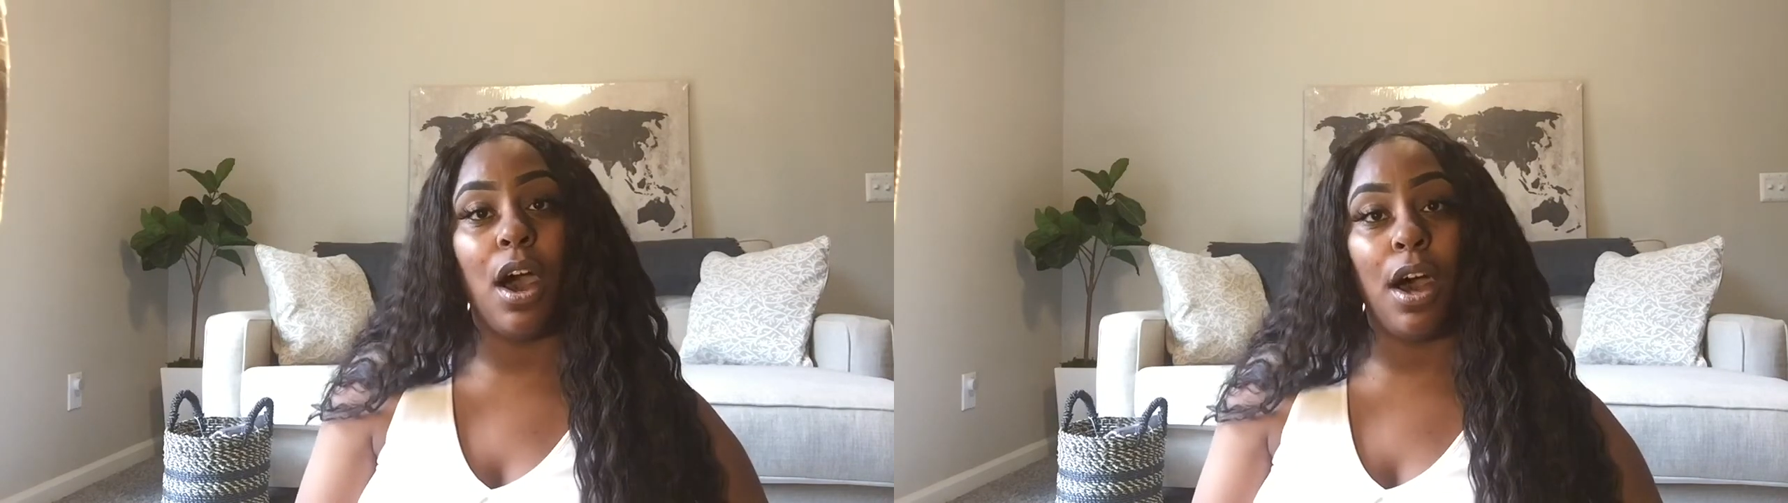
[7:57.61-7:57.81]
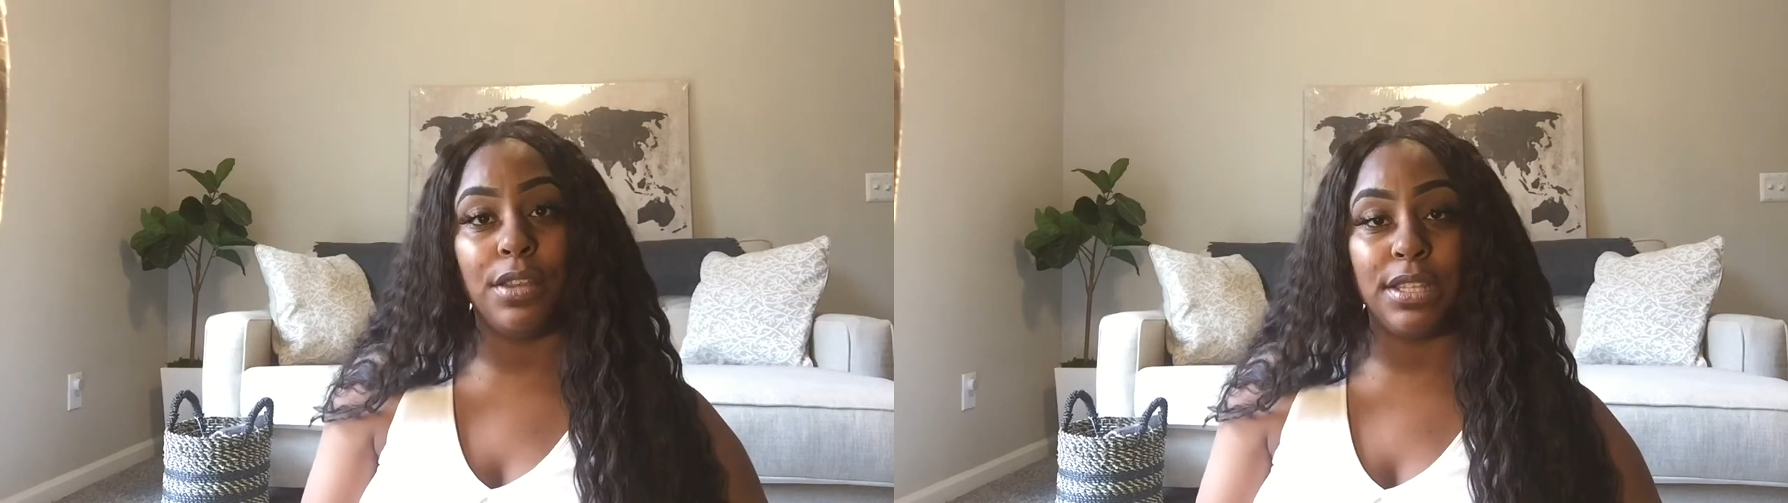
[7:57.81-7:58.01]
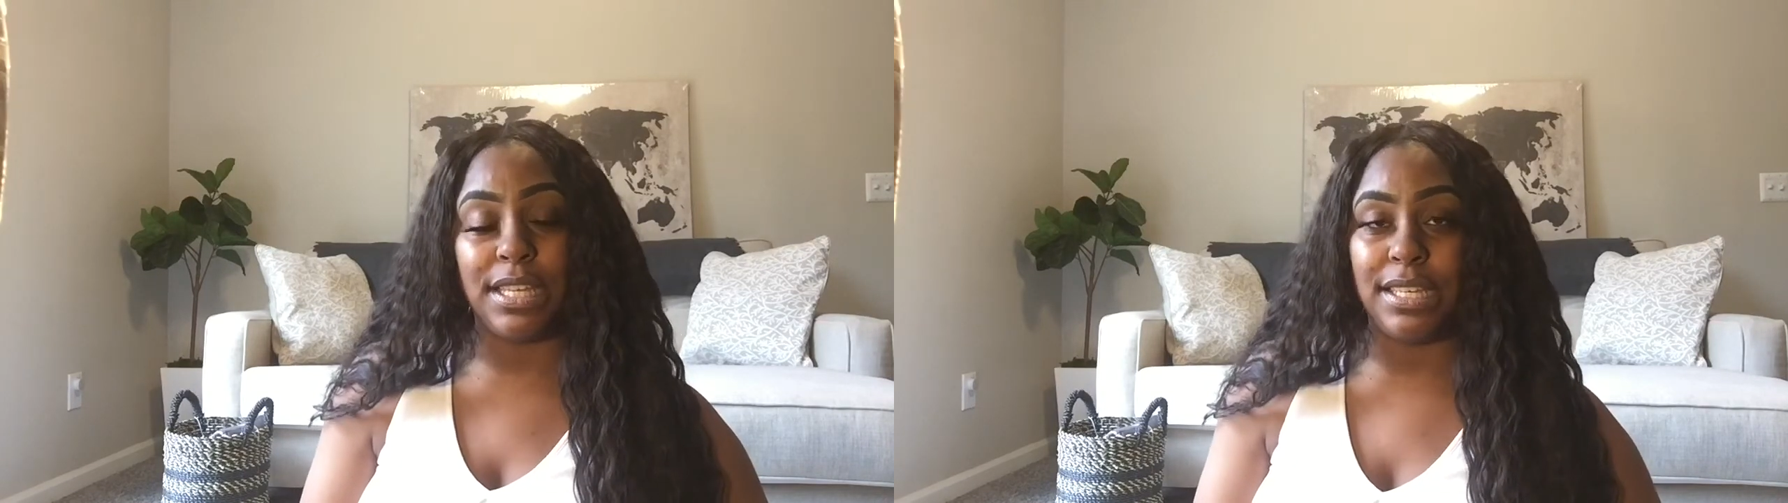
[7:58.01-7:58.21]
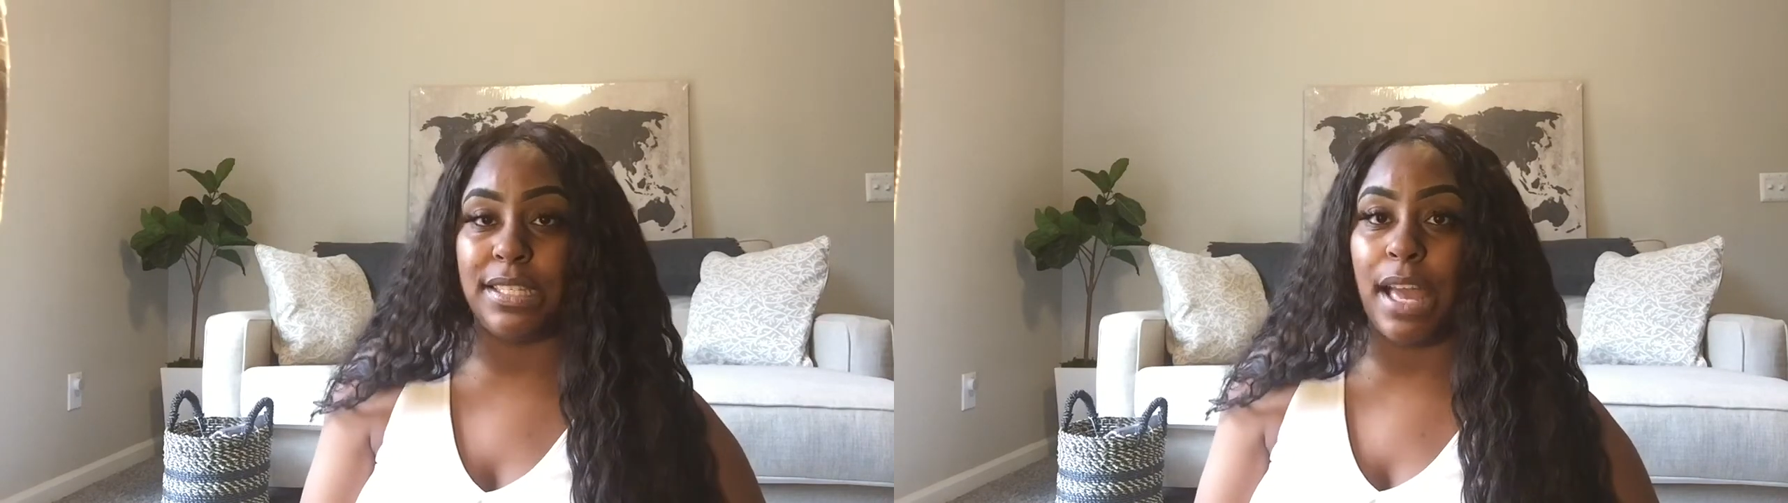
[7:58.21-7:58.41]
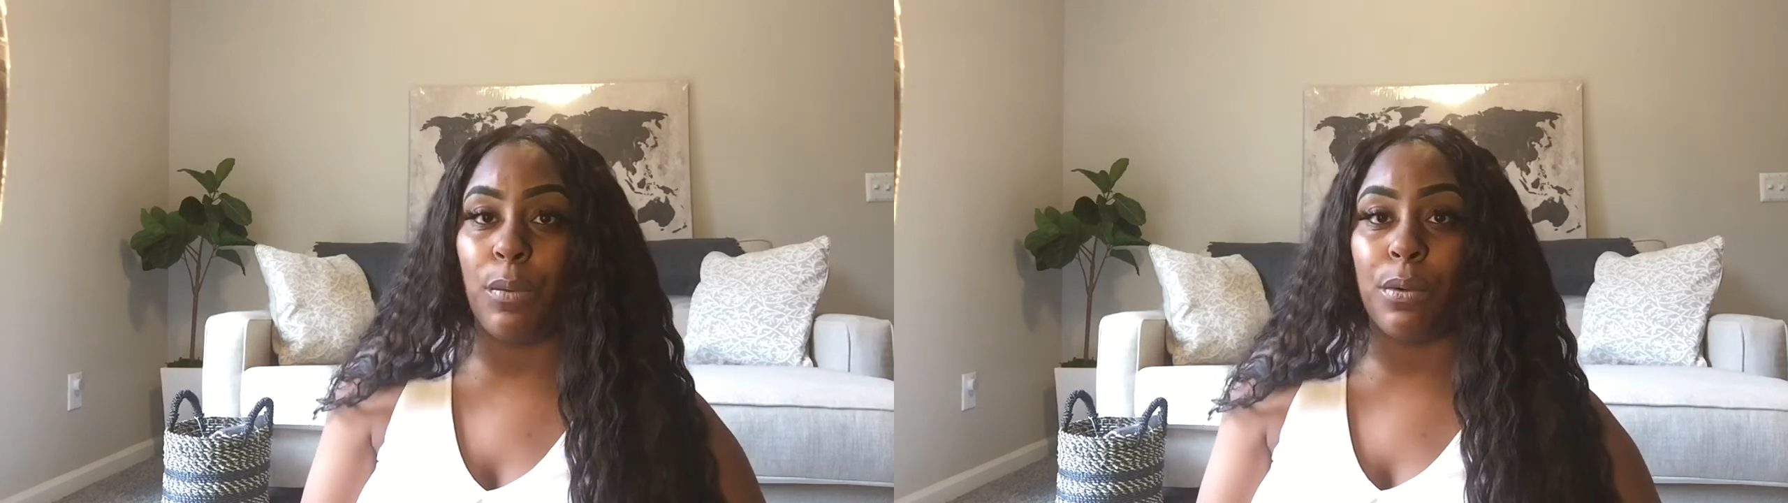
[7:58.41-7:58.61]
all the things
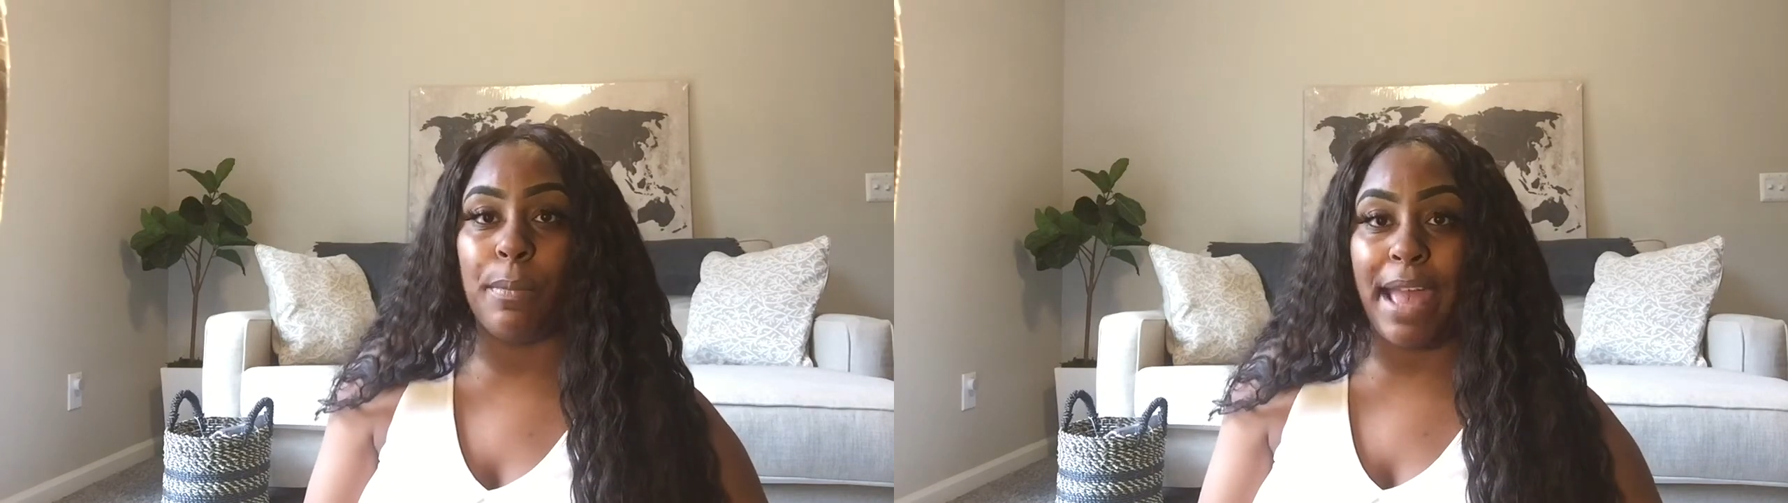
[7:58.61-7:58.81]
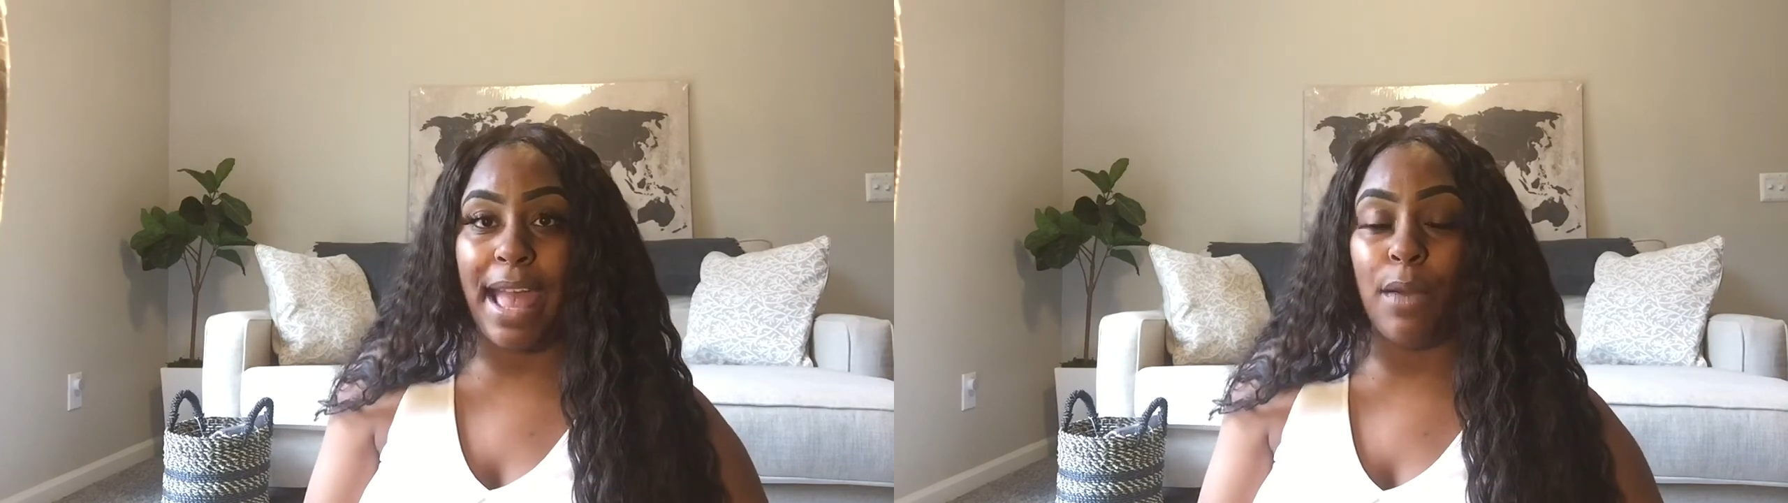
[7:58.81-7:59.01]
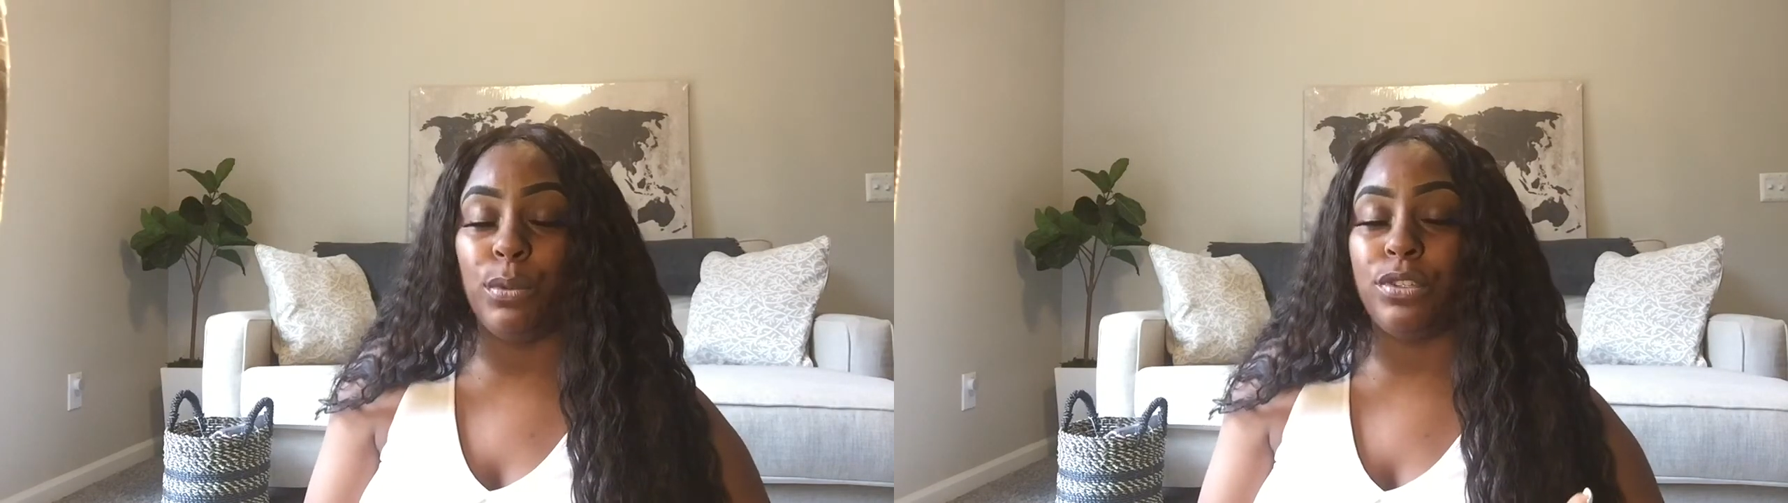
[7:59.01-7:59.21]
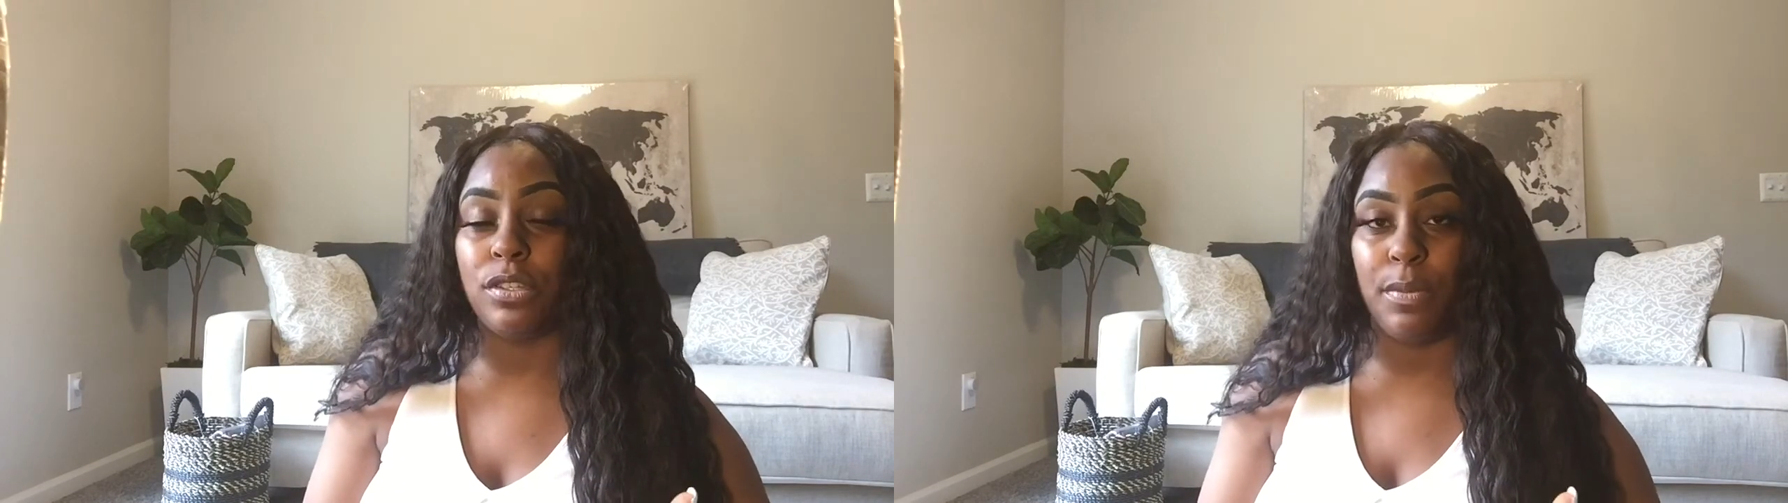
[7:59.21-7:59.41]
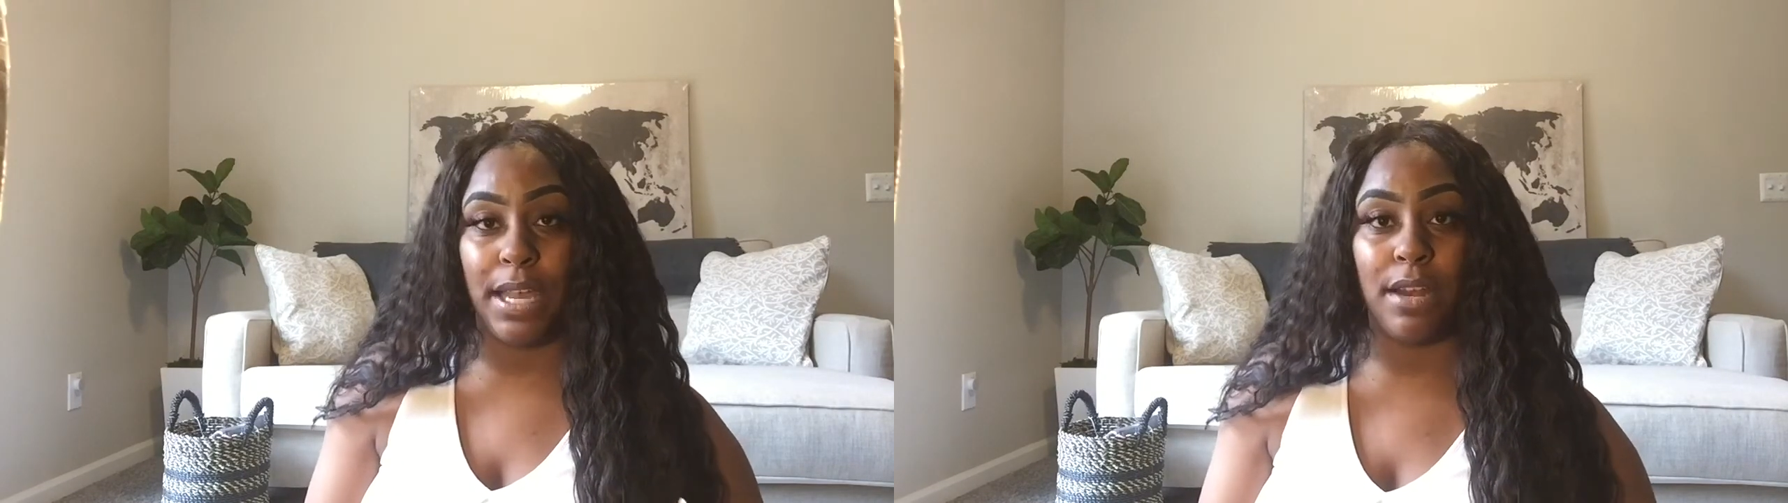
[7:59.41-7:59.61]
that were bad will
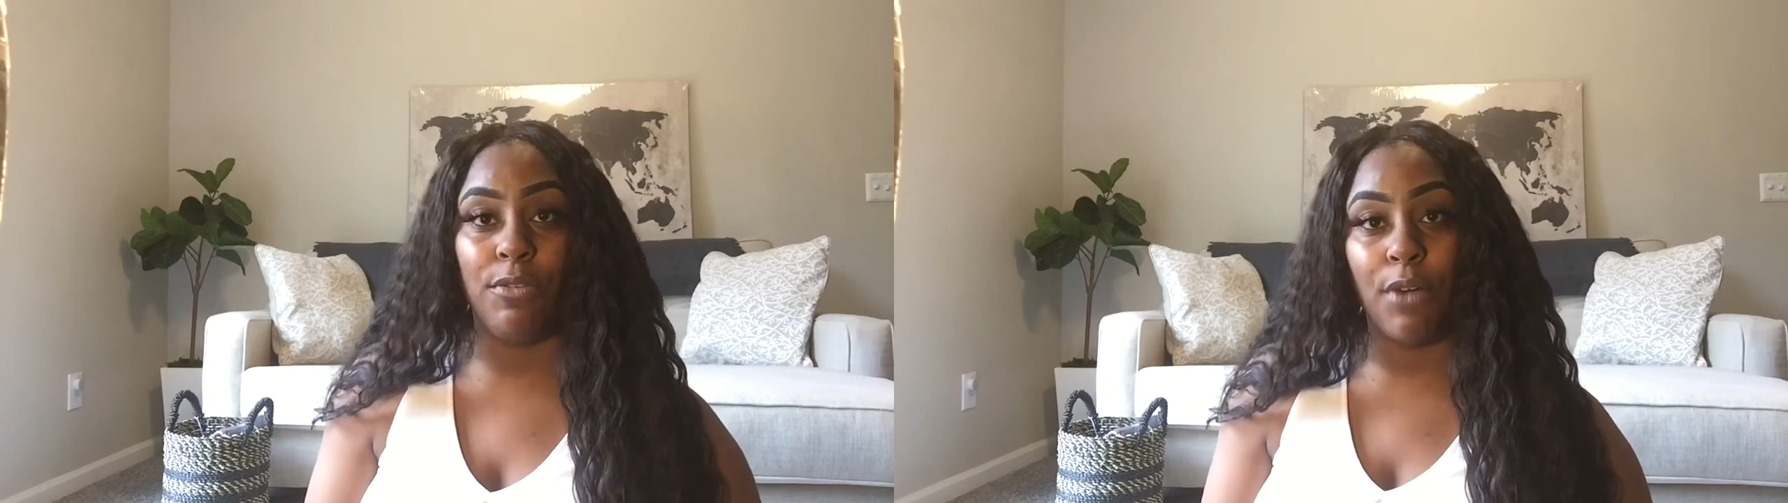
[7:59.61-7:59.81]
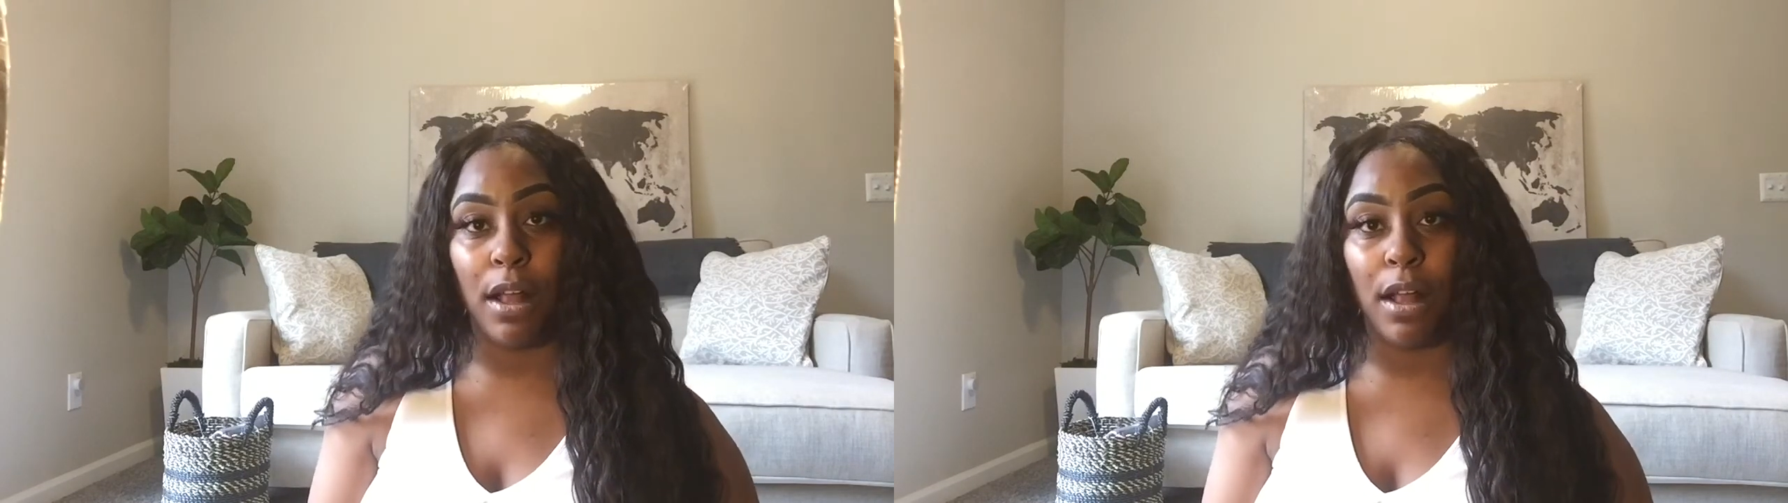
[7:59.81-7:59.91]
just begin to fall